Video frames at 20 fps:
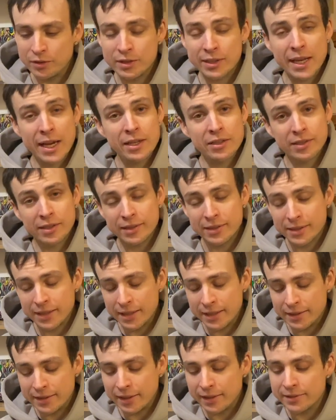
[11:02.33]
So as you can see,
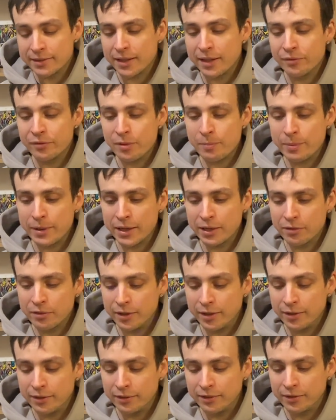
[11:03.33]
it does have the
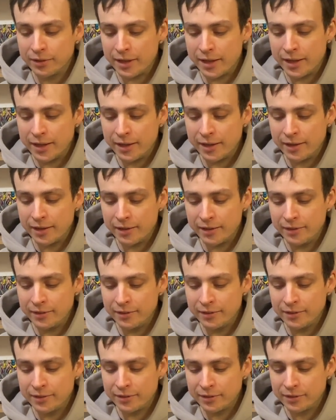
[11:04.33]
background,
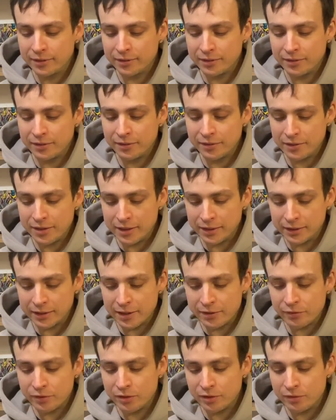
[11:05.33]
and
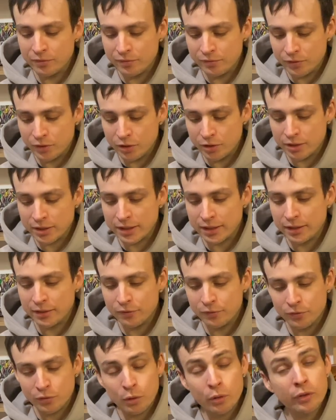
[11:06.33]
11, 13,
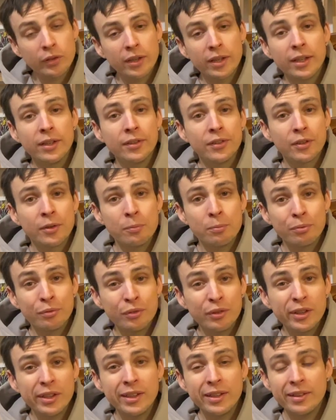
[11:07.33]
14. So
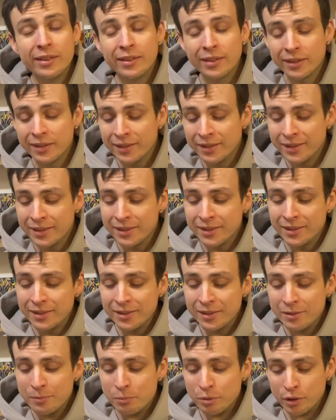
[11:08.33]
pretty
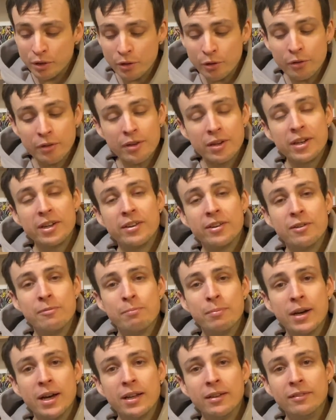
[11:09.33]
ordinary,
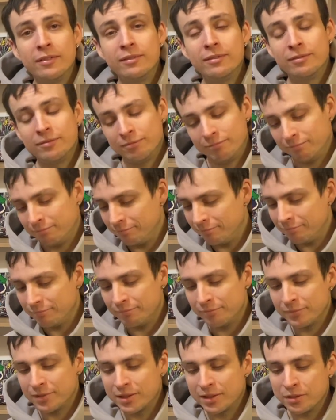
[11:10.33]
but
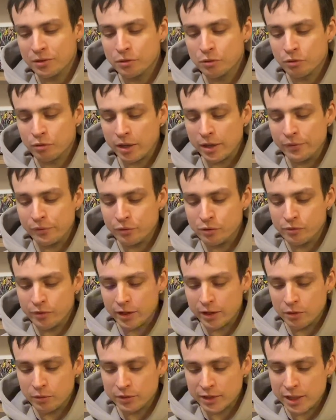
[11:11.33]
still grateful
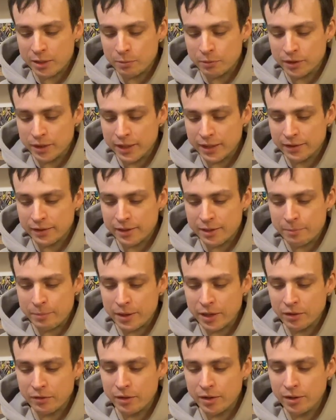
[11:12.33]
that I was able to get the
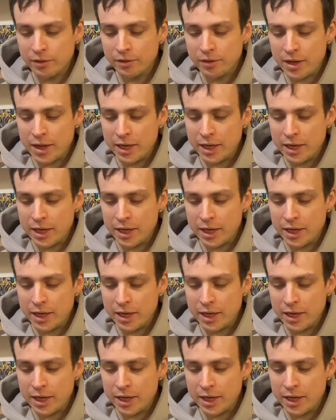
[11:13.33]
background.